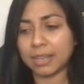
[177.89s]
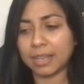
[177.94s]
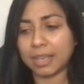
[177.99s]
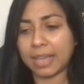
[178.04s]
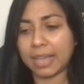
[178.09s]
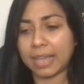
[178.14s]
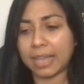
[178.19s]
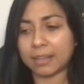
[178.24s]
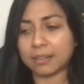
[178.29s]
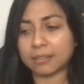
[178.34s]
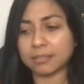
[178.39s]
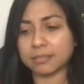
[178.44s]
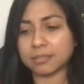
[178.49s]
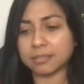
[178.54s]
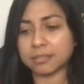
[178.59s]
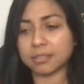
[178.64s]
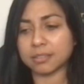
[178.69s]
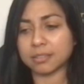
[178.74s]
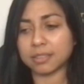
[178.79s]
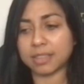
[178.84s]
And
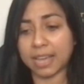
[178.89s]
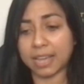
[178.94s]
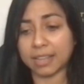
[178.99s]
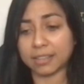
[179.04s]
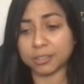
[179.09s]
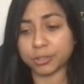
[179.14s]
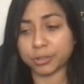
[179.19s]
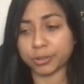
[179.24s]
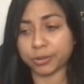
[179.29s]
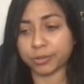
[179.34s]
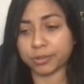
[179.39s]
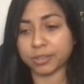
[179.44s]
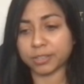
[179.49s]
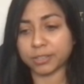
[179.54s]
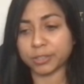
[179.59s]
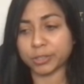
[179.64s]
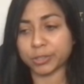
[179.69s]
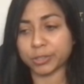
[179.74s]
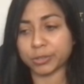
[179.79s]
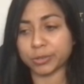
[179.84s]
that turned
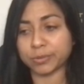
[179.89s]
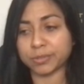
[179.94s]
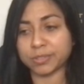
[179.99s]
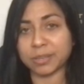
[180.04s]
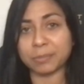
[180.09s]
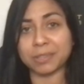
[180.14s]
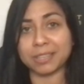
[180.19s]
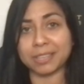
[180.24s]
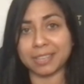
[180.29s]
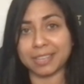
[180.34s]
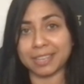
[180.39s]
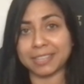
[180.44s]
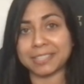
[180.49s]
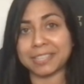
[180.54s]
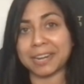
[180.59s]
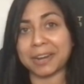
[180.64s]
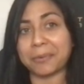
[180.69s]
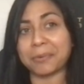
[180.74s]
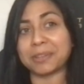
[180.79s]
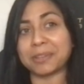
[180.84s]
into some of the kids
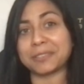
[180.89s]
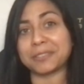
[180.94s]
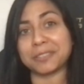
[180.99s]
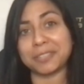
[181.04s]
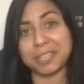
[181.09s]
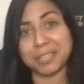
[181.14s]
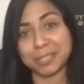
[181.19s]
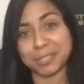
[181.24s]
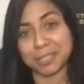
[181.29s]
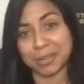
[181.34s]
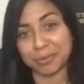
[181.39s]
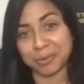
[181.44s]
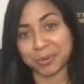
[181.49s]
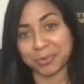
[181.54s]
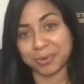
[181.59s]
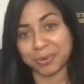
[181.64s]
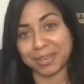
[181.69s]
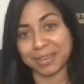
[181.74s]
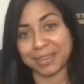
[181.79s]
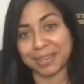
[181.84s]
that I went to teach every
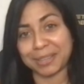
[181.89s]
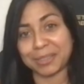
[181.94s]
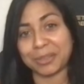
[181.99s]
week.